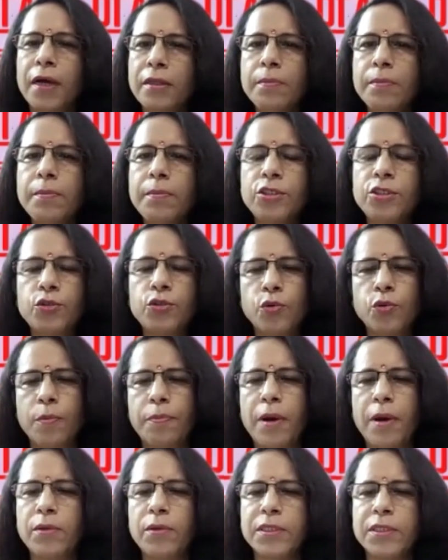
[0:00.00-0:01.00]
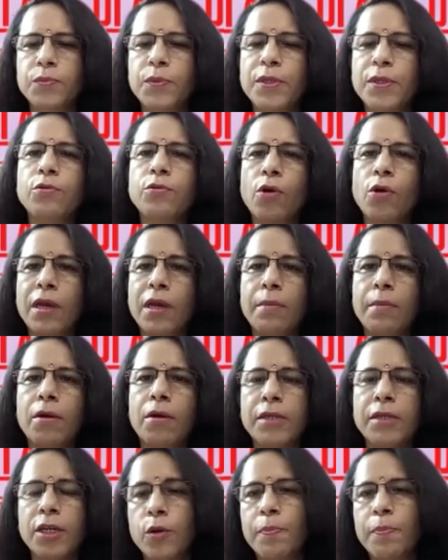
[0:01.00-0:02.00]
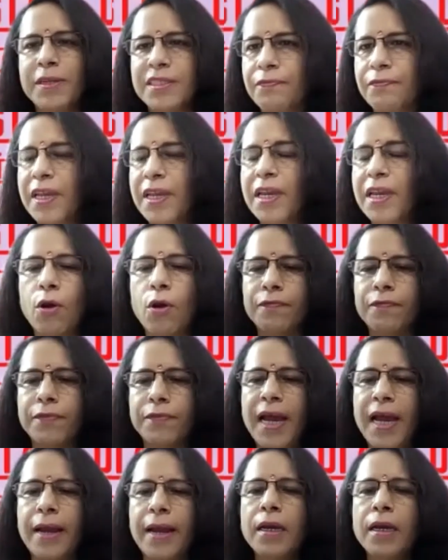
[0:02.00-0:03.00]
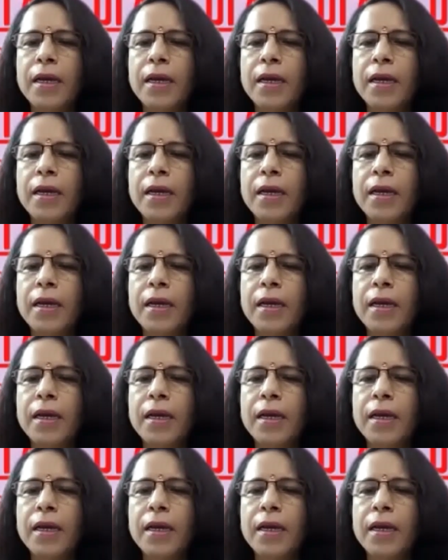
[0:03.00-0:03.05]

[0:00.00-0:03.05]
other multitude of powers when you're talking about Indo-Pacific and all that,